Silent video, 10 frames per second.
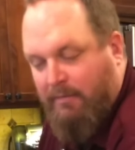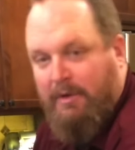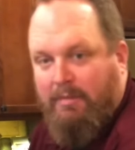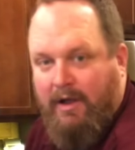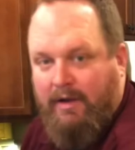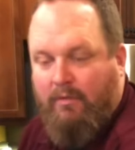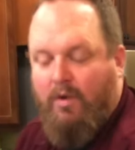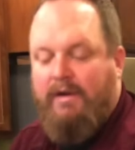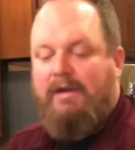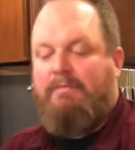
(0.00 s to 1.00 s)
about a
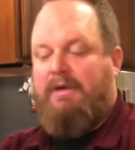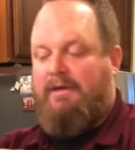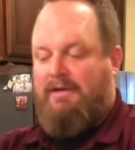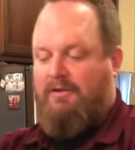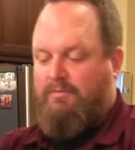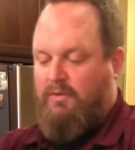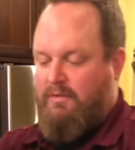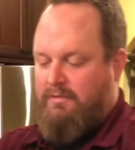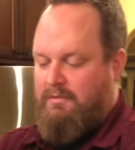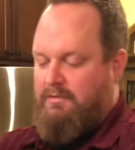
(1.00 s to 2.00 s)
One heaping
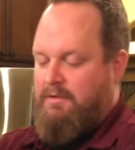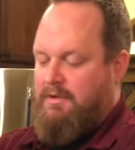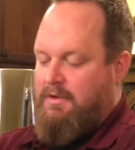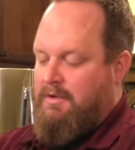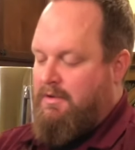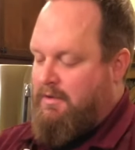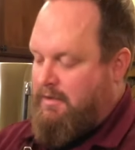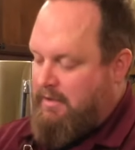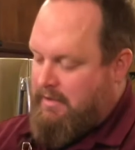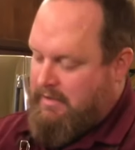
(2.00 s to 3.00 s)
teaspoon.
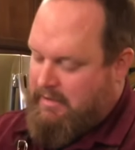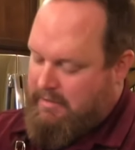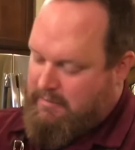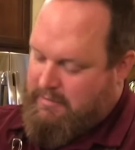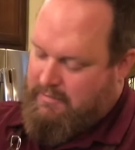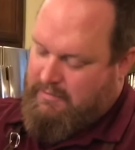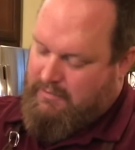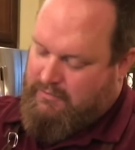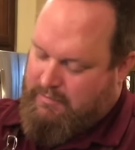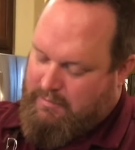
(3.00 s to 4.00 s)
And I'm gonna
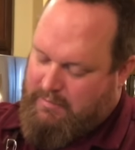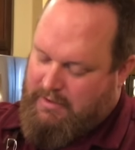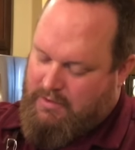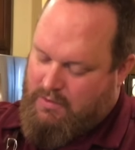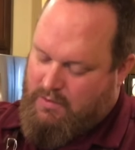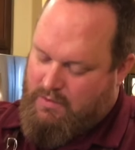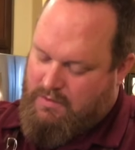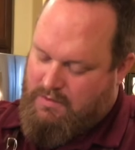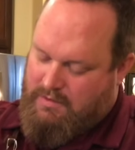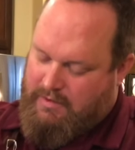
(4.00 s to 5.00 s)
do some amino,
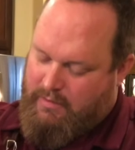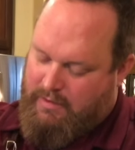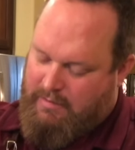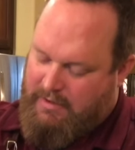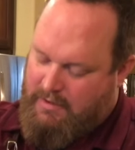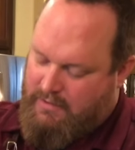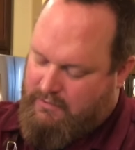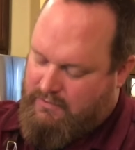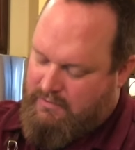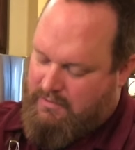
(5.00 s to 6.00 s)
liquid
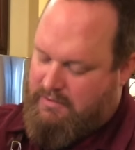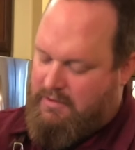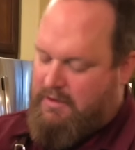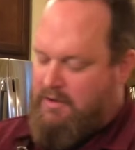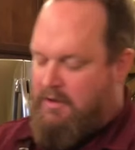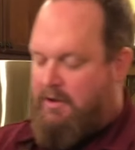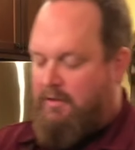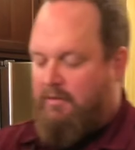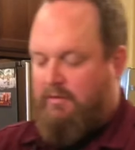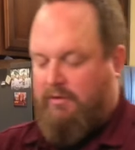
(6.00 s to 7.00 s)
aminos,
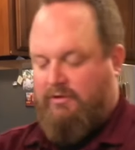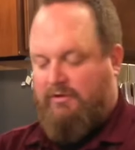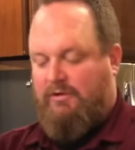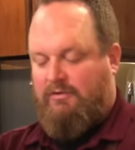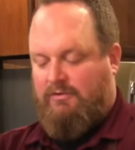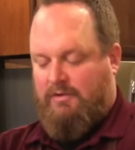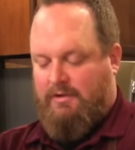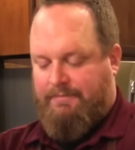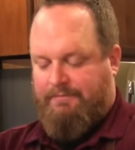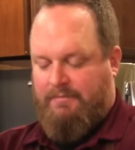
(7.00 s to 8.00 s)
which this is
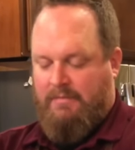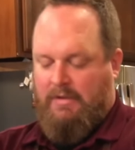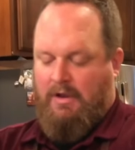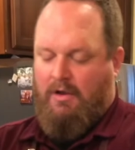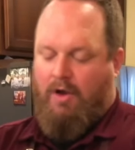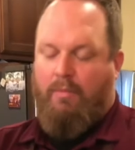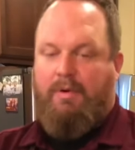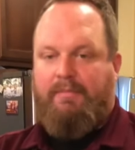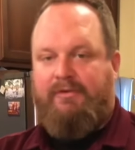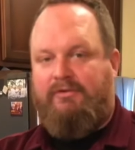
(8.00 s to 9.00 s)
a
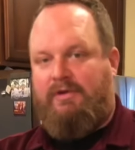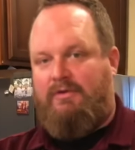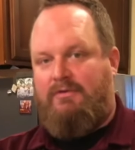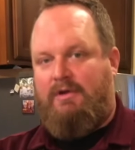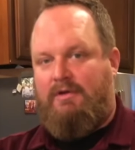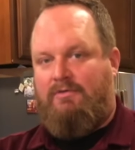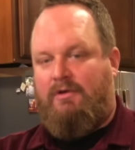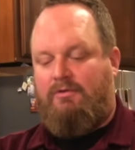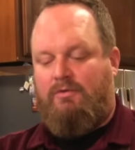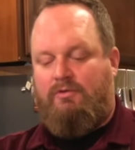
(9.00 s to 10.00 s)
all-purpose seasoning. It's
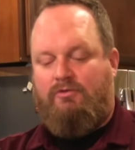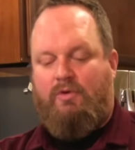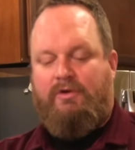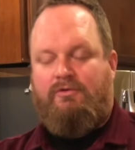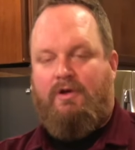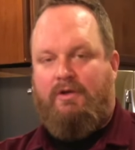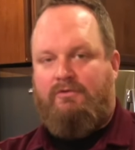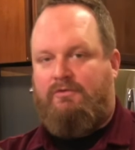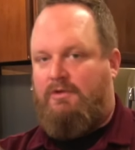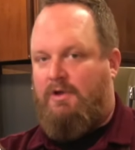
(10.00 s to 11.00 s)
also a soy sauce